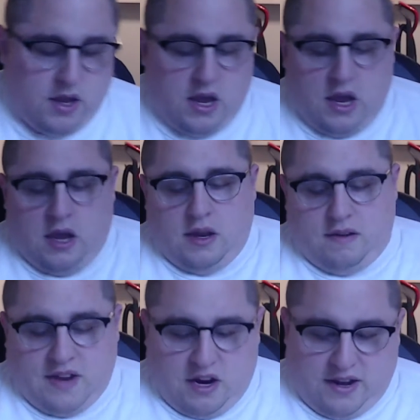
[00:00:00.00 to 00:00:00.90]
The
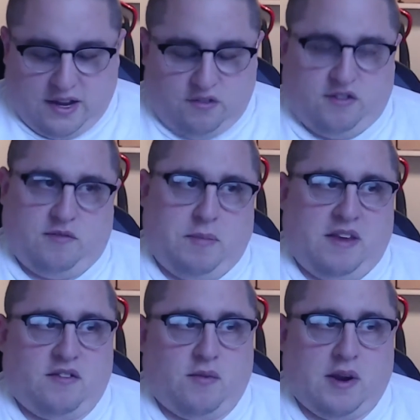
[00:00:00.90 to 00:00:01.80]
entire deck is just
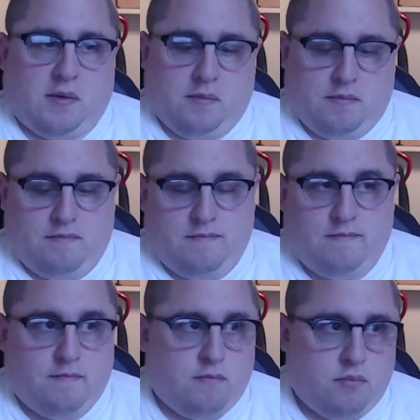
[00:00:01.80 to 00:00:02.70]
based around
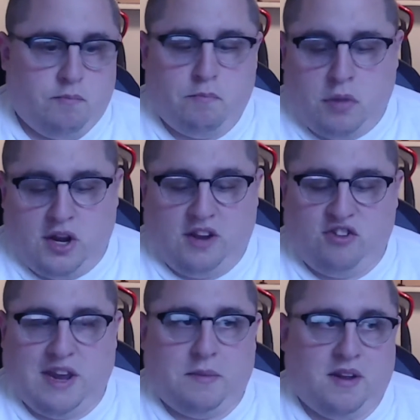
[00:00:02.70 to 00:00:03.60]
playing
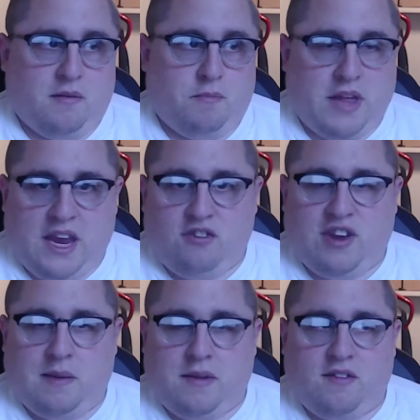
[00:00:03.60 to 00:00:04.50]

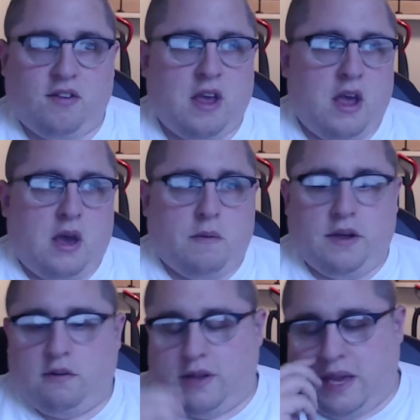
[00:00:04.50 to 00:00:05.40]
enchantments,
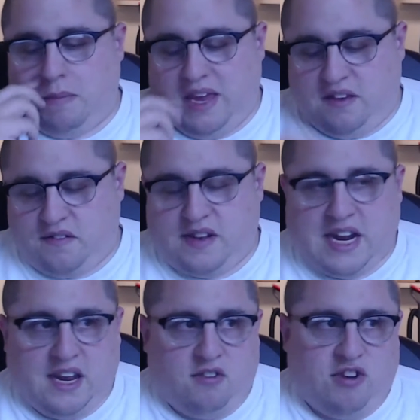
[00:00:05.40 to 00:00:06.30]
whether they be
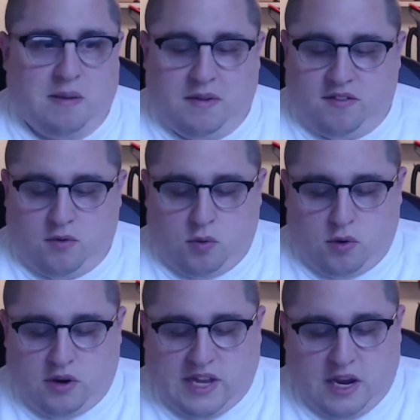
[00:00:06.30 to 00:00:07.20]
static enchantments or
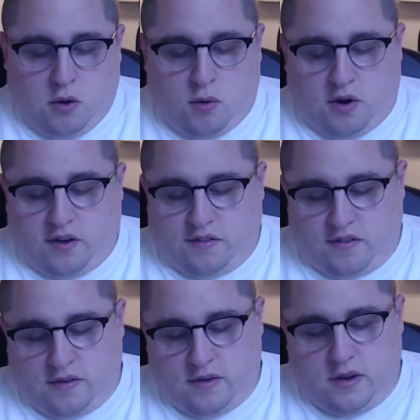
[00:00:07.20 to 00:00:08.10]
like auras.
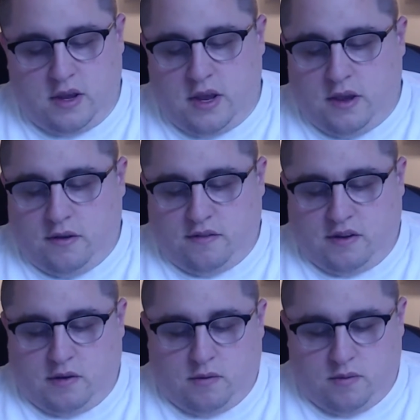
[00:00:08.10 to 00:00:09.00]

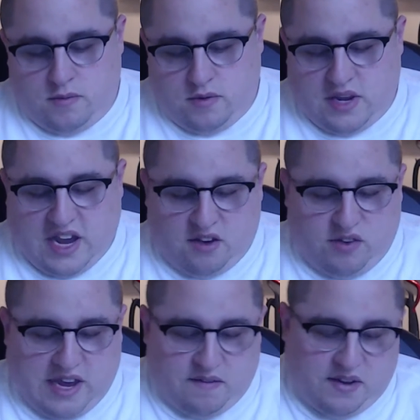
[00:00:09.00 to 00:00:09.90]
So I actually
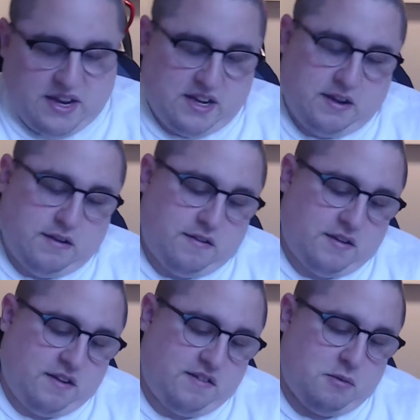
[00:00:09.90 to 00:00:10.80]
have a deck that does something
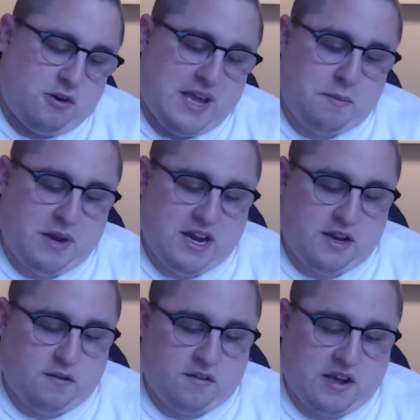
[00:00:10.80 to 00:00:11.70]
similar to that, but not in
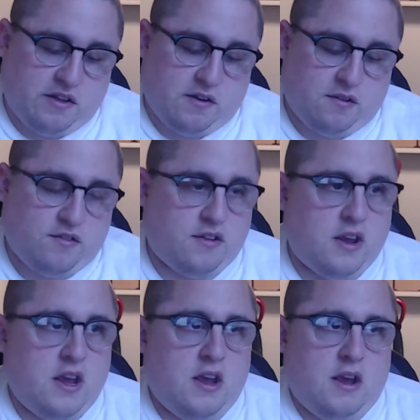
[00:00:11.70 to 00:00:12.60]
those colors.
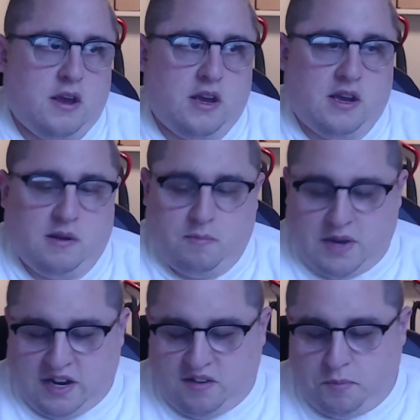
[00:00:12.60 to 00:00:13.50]

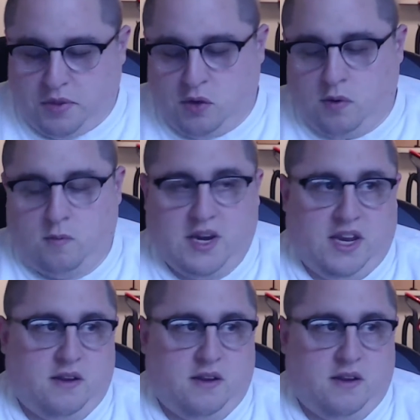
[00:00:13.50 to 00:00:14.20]
Mine's blue and white,